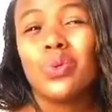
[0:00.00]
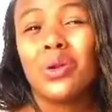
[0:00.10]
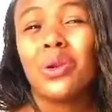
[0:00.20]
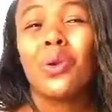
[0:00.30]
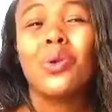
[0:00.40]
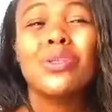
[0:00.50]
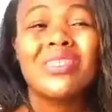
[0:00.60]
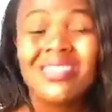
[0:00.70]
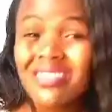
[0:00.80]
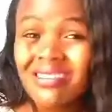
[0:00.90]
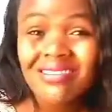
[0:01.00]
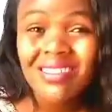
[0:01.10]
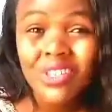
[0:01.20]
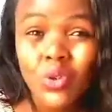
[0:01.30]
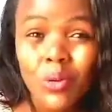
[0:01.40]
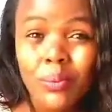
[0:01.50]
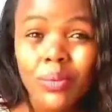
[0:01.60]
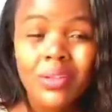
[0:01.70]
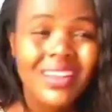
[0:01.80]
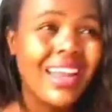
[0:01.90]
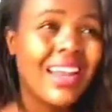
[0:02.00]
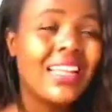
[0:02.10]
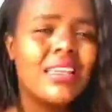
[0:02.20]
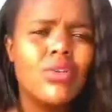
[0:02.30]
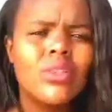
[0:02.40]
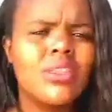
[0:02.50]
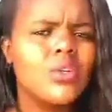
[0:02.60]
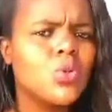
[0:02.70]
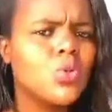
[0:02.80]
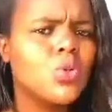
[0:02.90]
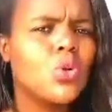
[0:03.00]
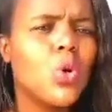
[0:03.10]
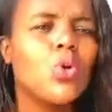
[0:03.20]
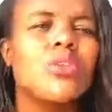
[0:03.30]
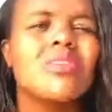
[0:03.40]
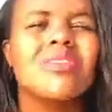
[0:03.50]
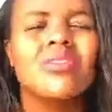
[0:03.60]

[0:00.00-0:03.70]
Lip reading: close shop, and I don't think you should close